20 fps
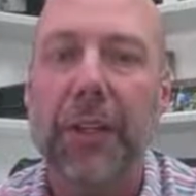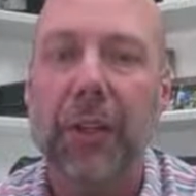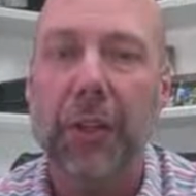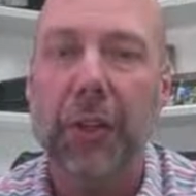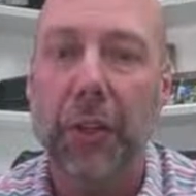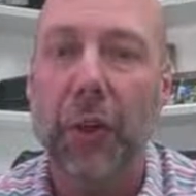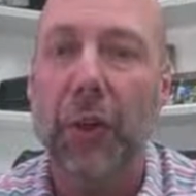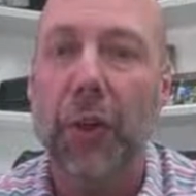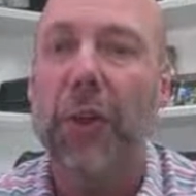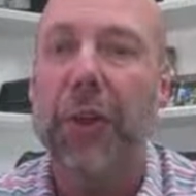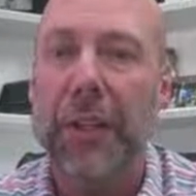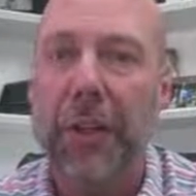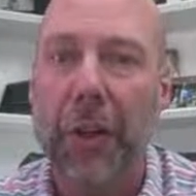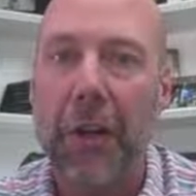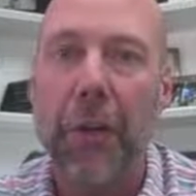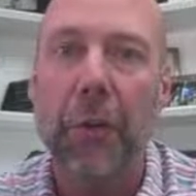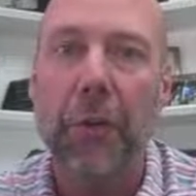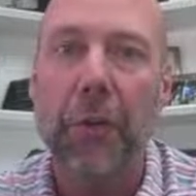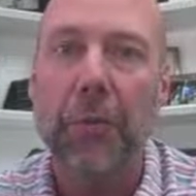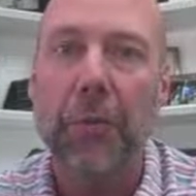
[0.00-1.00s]
that are garden
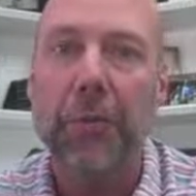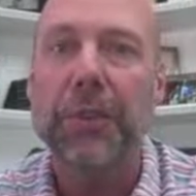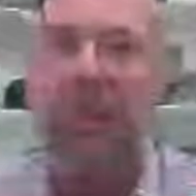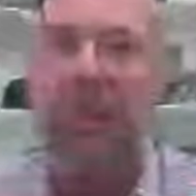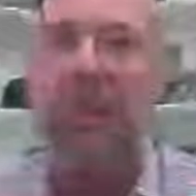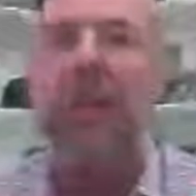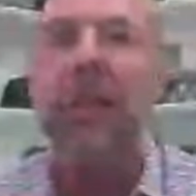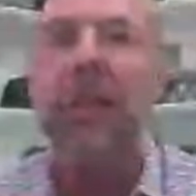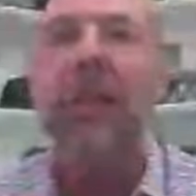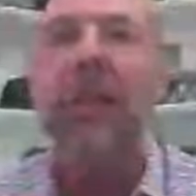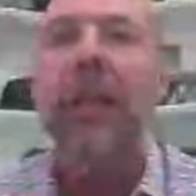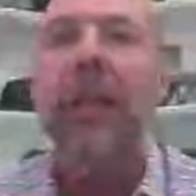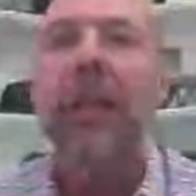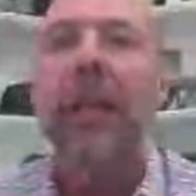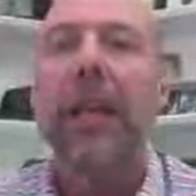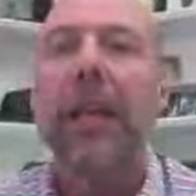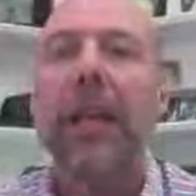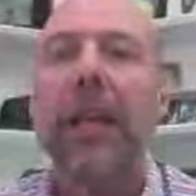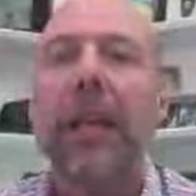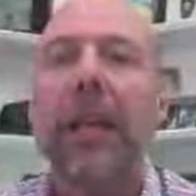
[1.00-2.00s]
homes.
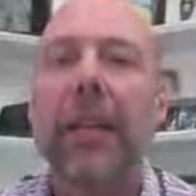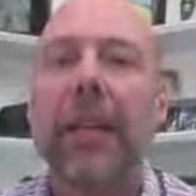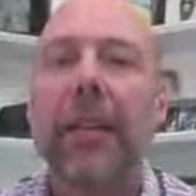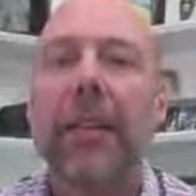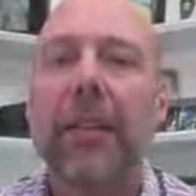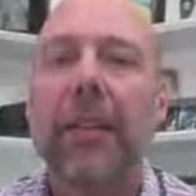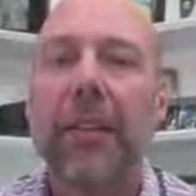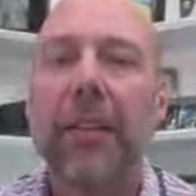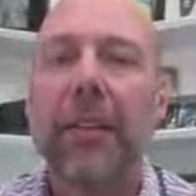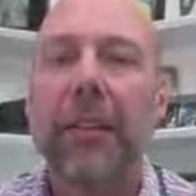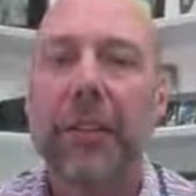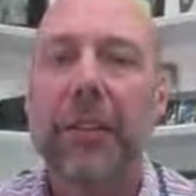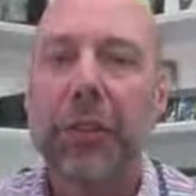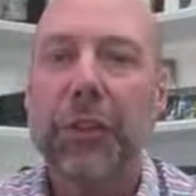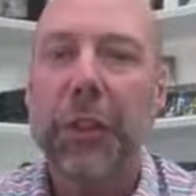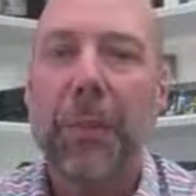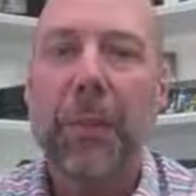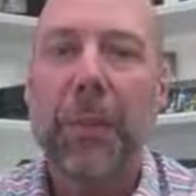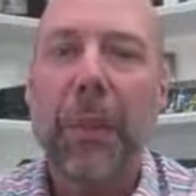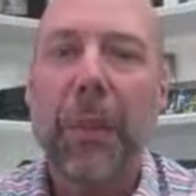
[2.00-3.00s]
This
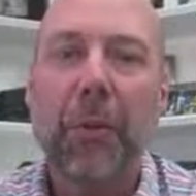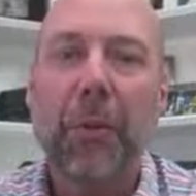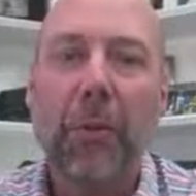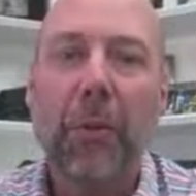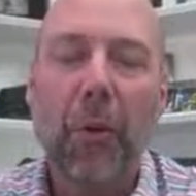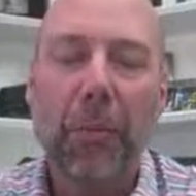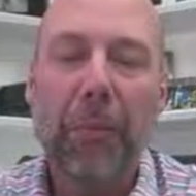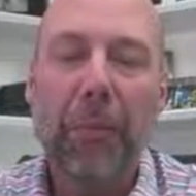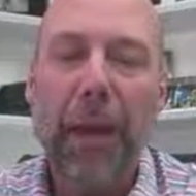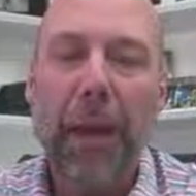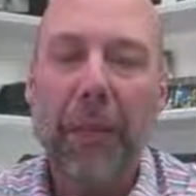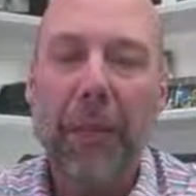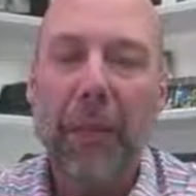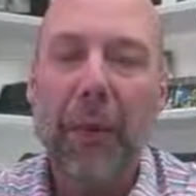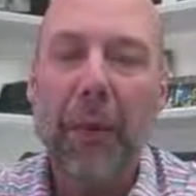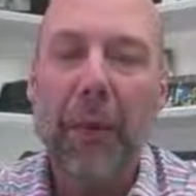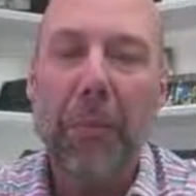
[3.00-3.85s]
2-bedroom, 1-bath